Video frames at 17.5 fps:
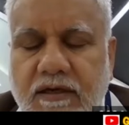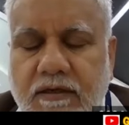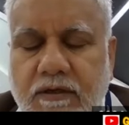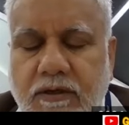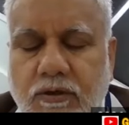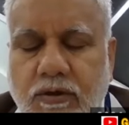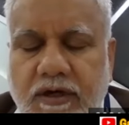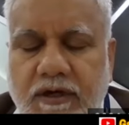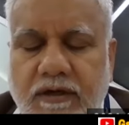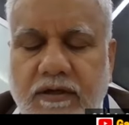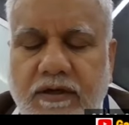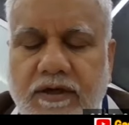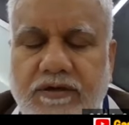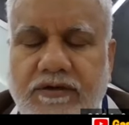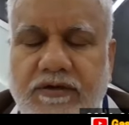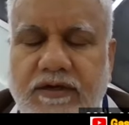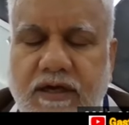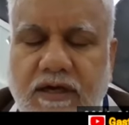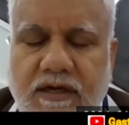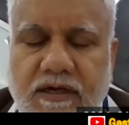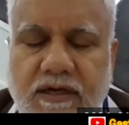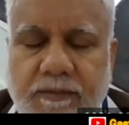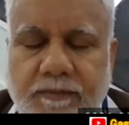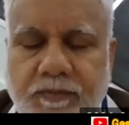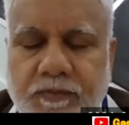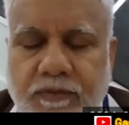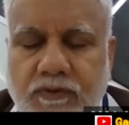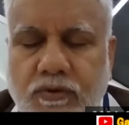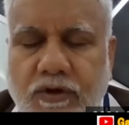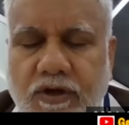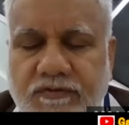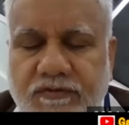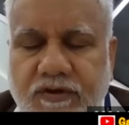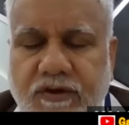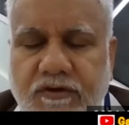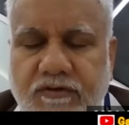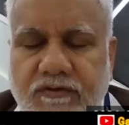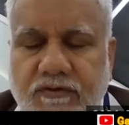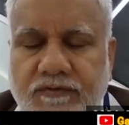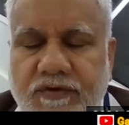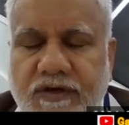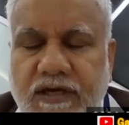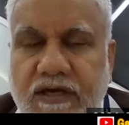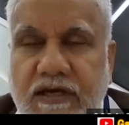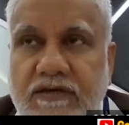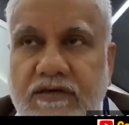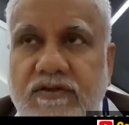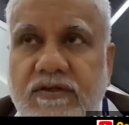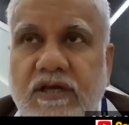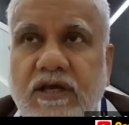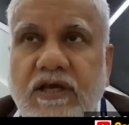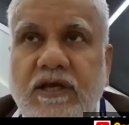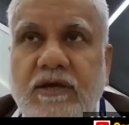lower intrathoracic esophagus,